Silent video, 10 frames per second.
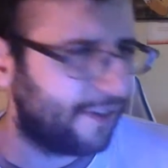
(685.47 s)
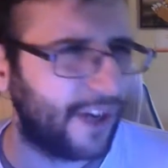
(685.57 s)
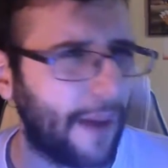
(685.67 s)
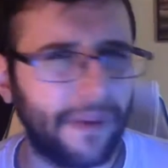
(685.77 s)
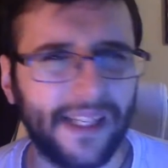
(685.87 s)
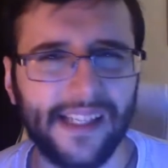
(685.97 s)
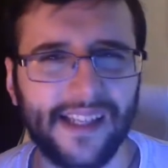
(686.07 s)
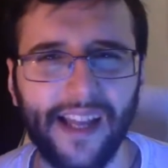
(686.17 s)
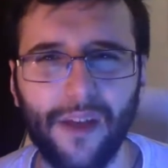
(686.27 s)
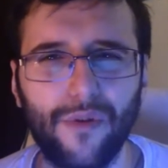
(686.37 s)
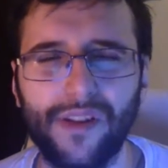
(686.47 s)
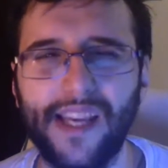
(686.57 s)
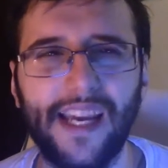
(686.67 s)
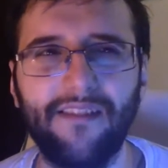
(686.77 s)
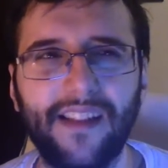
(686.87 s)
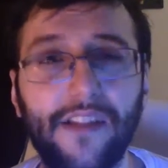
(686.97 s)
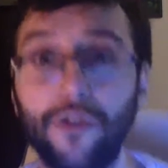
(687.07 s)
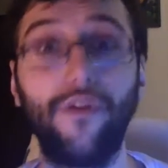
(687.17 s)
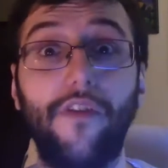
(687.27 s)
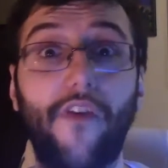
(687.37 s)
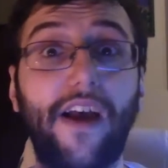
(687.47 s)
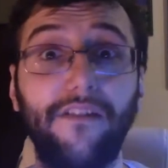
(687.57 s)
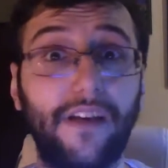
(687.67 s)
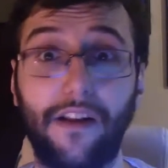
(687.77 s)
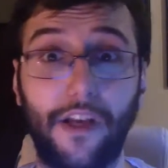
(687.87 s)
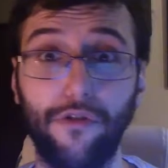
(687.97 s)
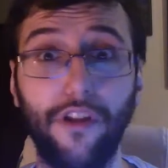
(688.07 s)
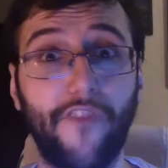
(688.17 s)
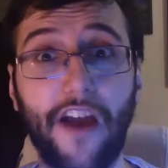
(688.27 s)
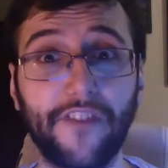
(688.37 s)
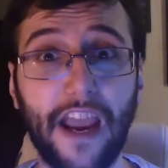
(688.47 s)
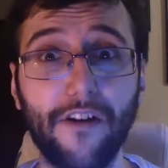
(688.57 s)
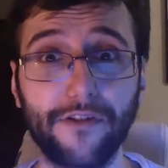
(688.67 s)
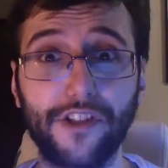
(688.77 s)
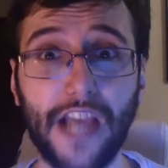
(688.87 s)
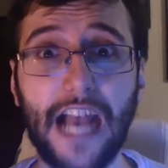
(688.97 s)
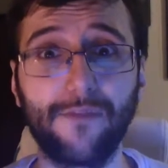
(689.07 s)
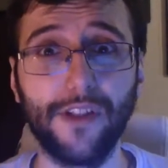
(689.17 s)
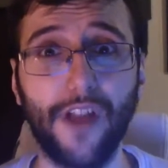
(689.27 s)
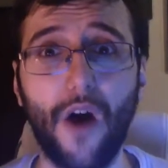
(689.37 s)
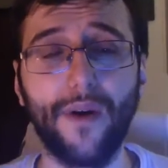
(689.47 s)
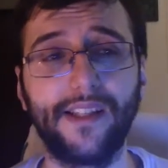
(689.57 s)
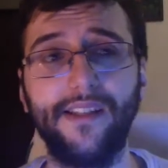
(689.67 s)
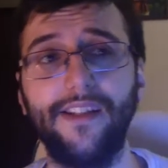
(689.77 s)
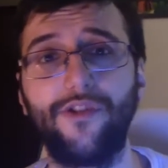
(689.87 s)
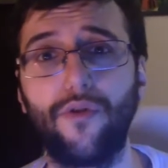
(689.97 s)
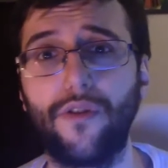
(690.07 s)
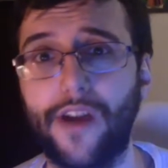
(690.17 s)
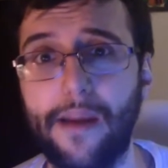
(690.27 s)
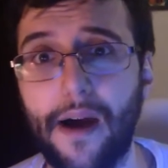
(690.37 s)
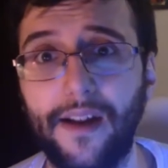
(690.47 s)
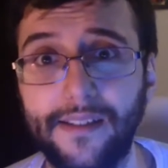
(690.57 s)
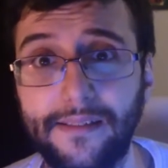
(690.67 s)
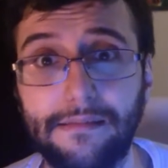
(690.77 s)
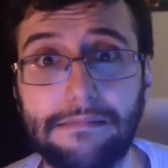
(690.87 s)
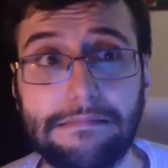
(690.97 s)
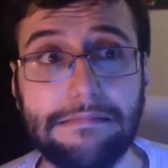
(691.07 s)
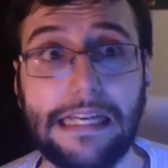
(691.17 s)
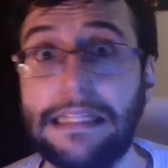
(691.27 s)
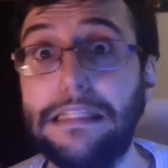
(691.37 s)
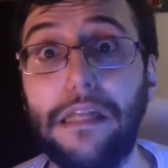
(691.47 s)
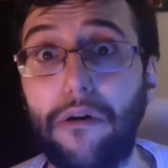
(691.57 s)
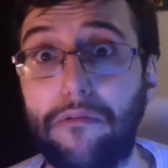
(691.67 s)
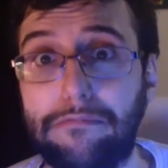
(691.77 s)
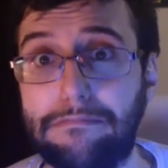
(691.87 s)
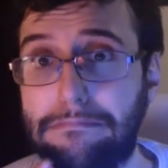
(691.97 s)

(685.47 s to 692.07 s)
Japanese guy that were saying they knew the 5 characters, guys, we know it, and then Joker came on and they didn't know.